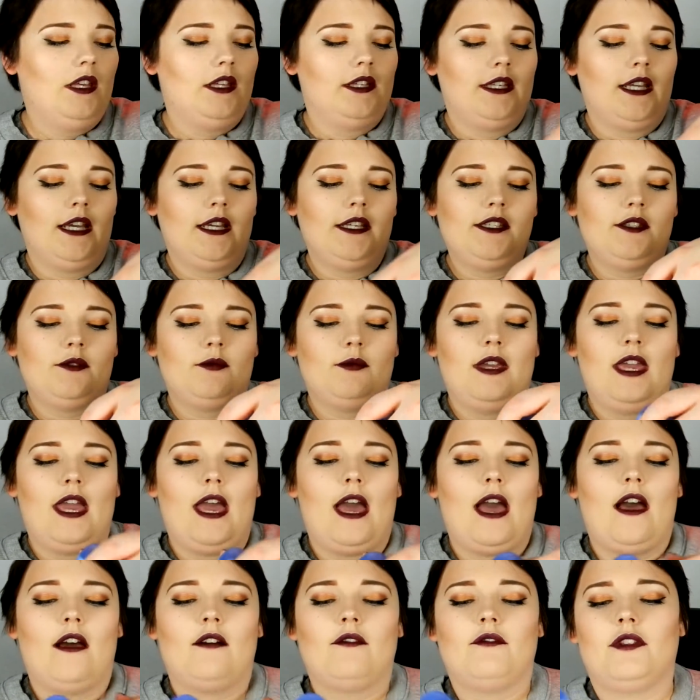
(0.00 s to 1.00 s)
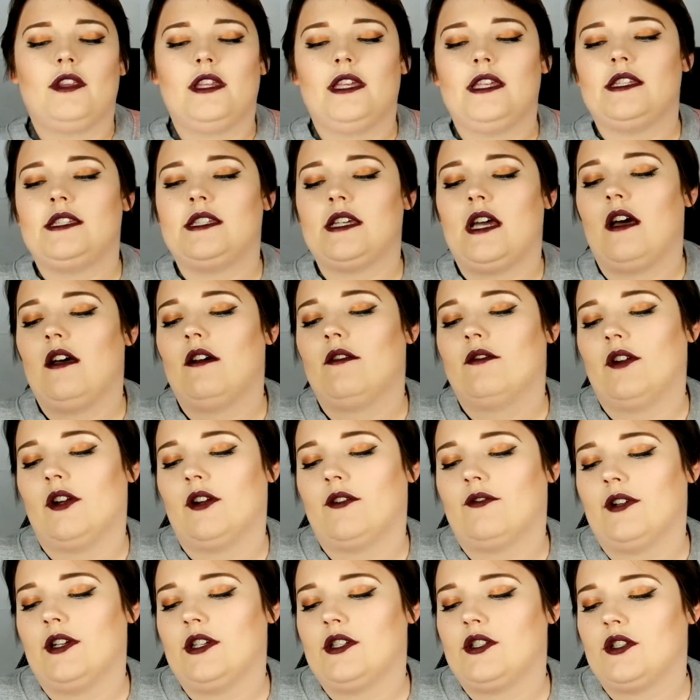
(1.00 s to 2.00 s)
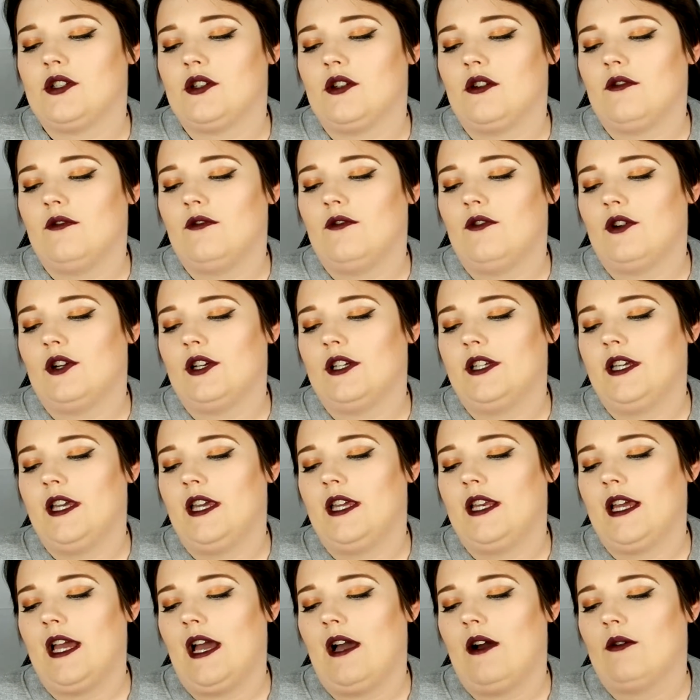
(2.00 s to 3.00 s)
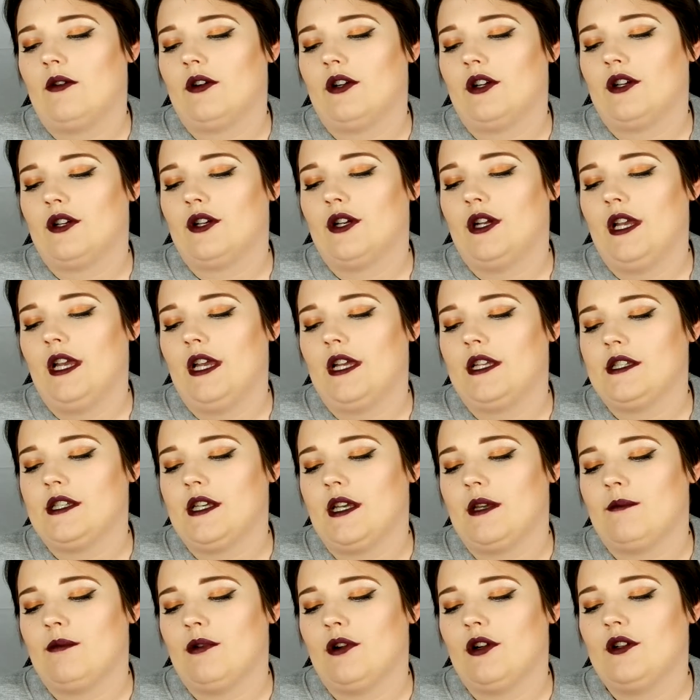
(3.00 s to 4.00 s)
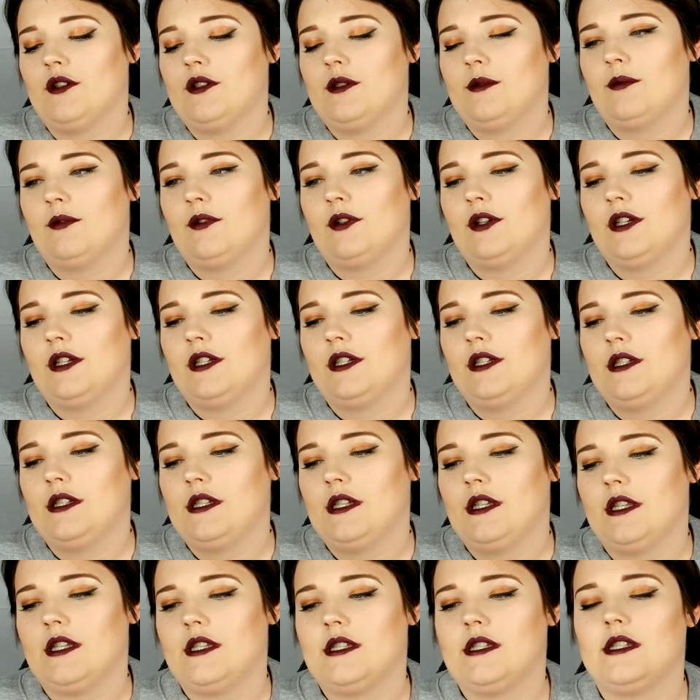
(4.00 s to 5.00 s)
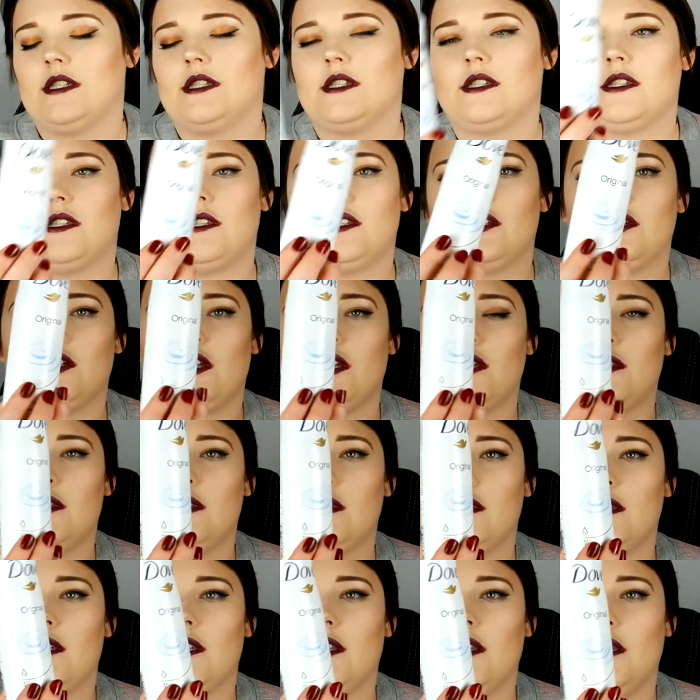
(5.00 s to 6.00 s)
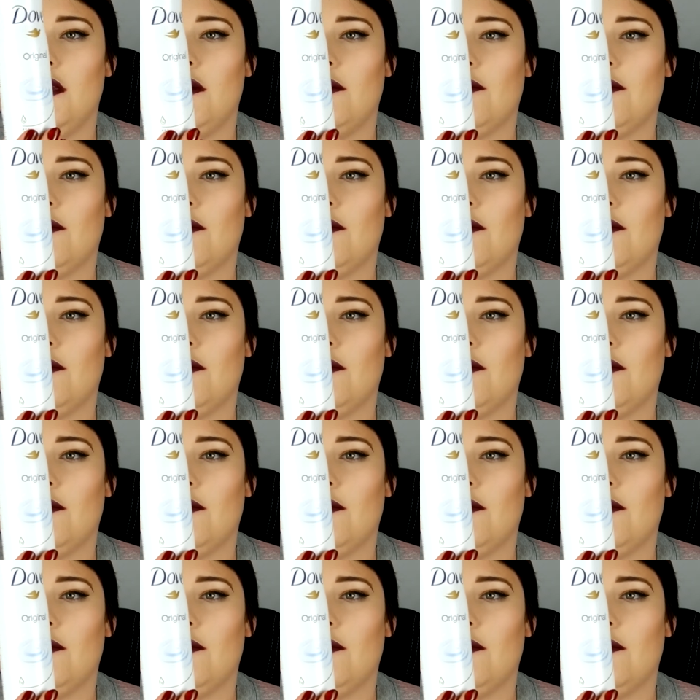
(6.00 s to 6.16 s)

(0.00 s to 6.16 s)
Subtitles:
Next we have the Dove Original 48-Hour Anti-Transpirant. This is just the